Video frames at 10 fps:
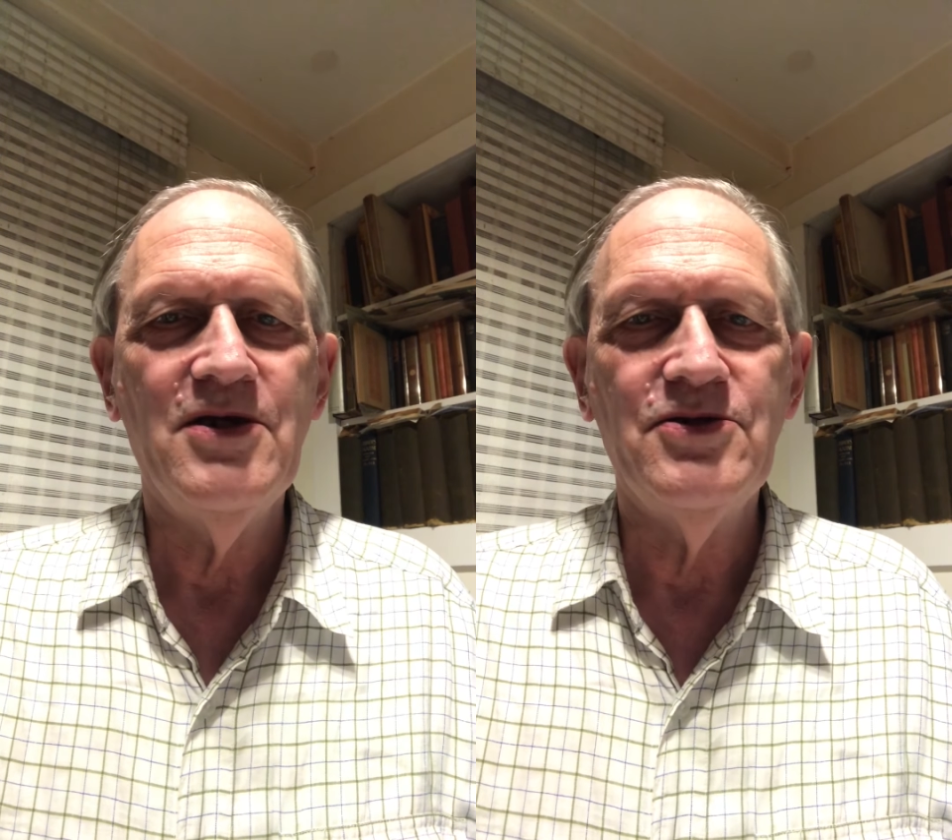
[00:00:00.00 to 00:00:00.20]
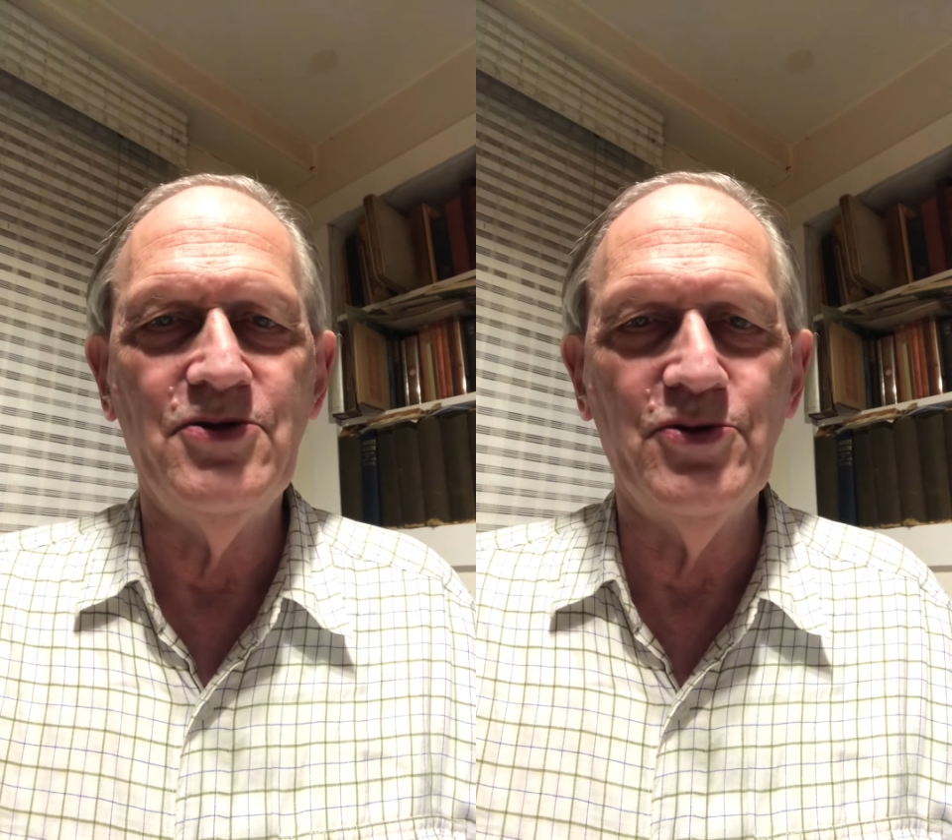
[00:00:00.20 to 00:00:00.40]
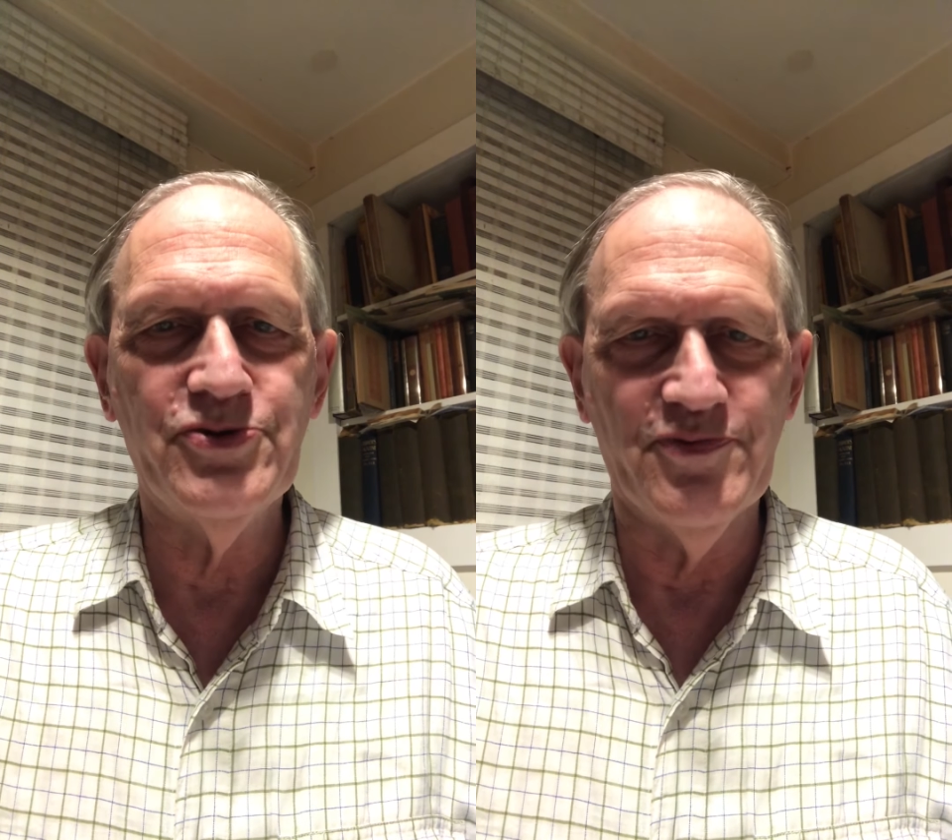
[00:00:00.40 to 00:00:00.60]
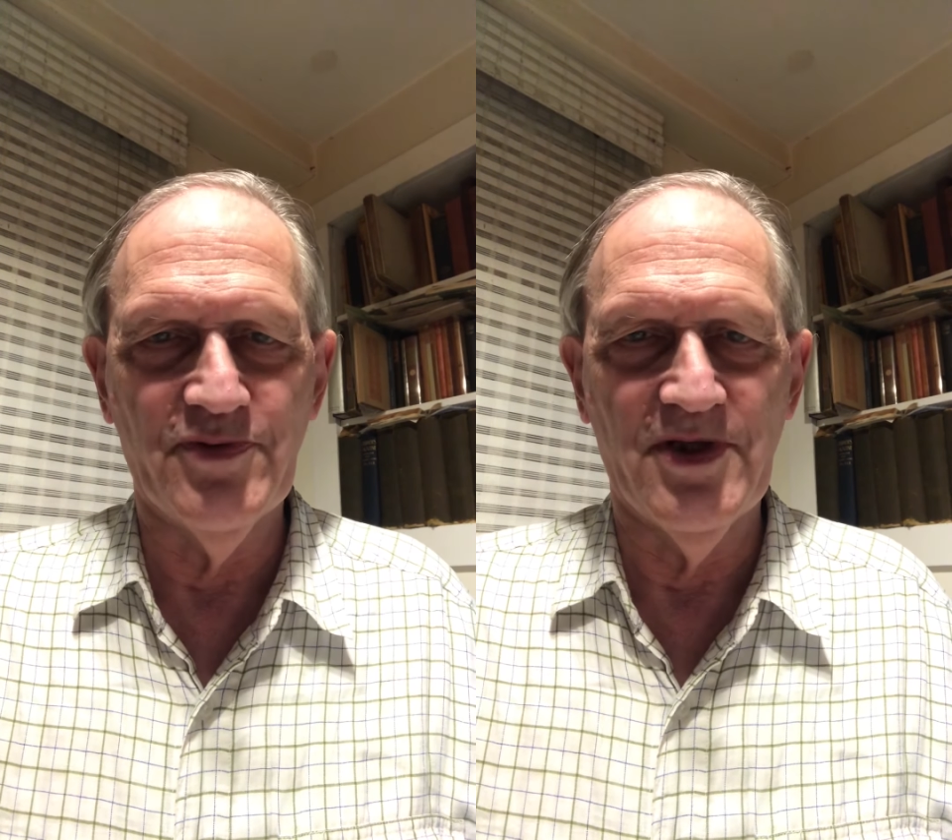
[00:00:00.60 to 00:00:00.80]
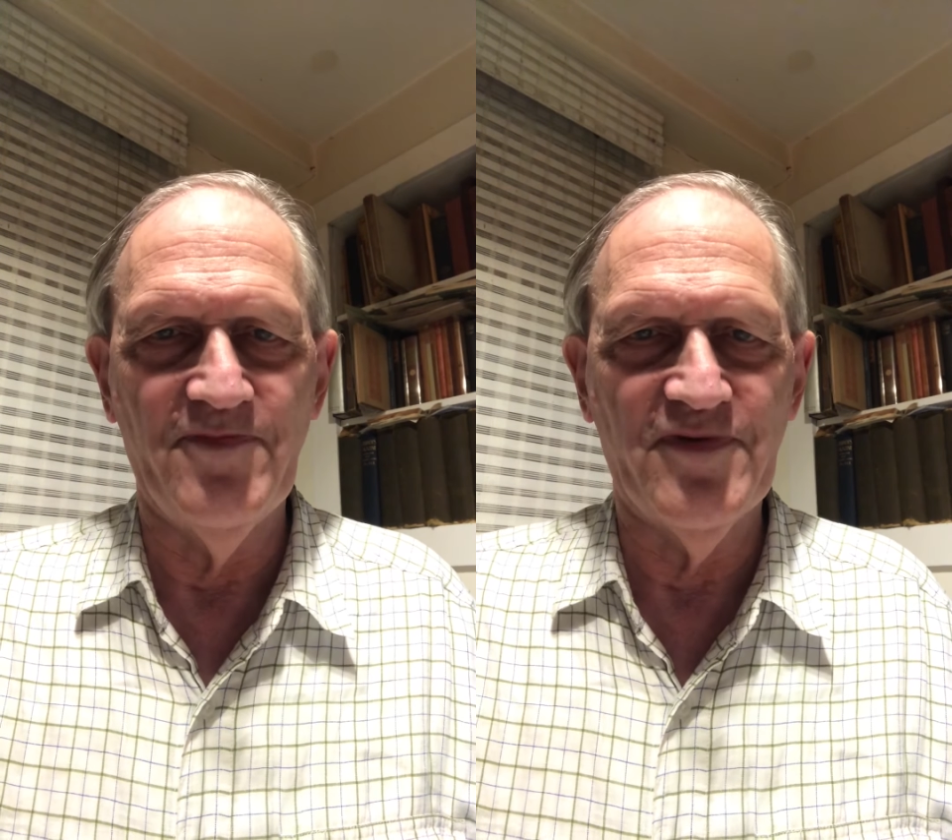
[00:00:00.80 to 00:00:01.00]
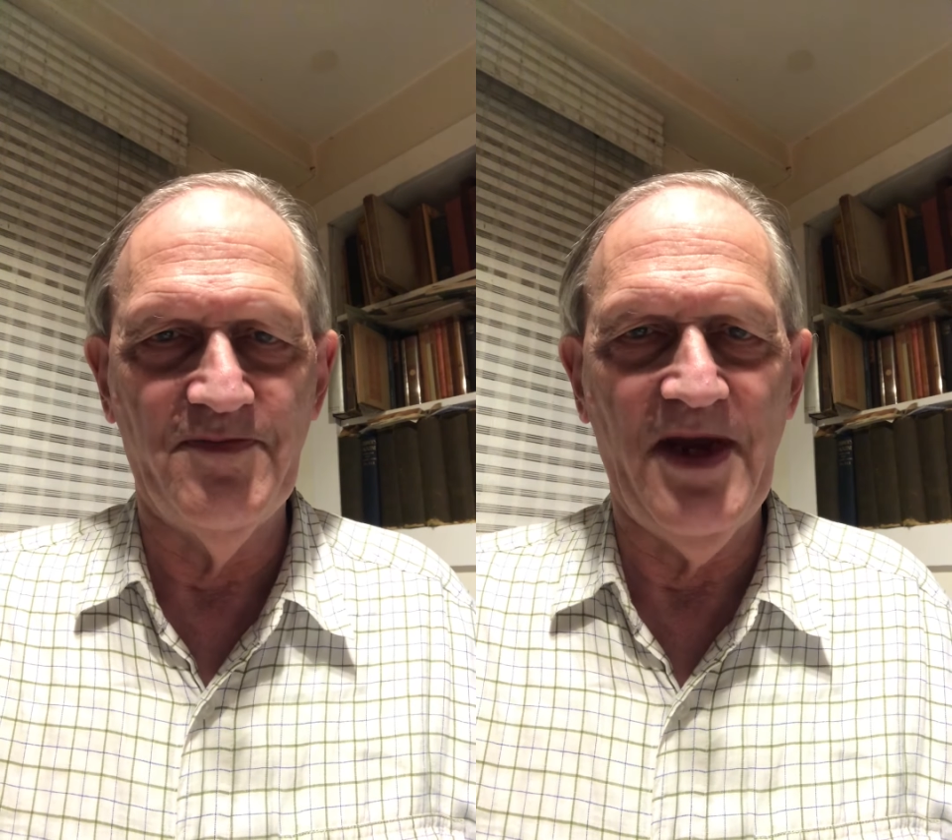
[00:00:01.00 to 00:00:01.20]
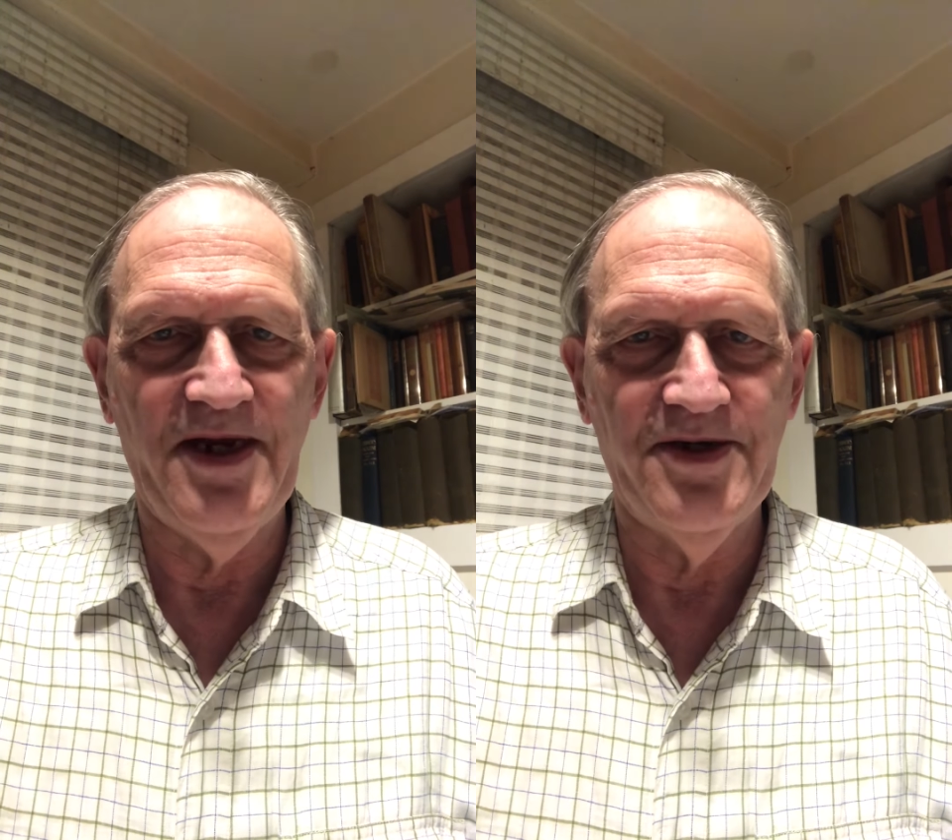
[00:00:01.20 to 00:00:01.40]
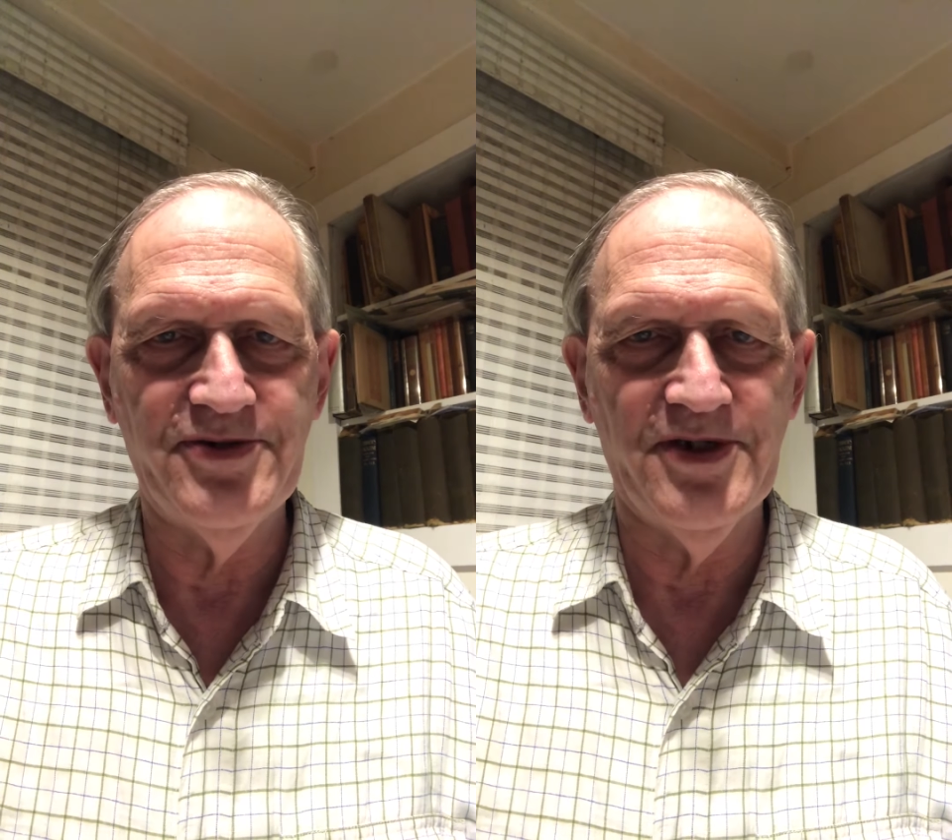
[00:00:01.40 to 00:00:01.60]
useful
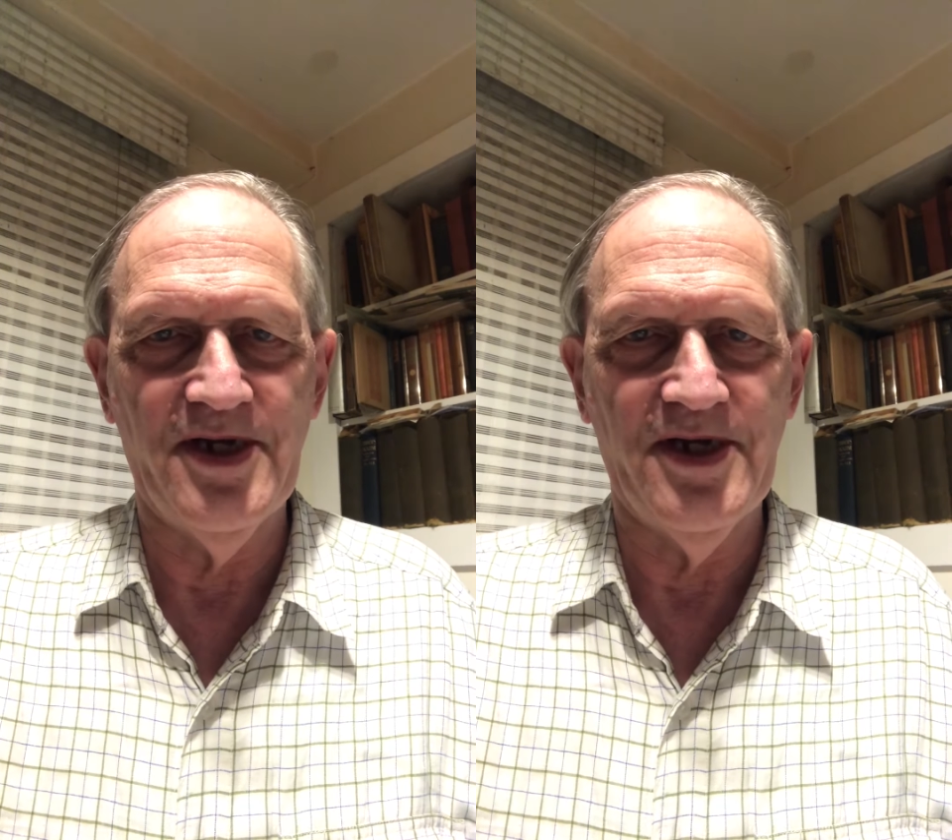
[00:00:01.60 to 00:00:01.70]
information,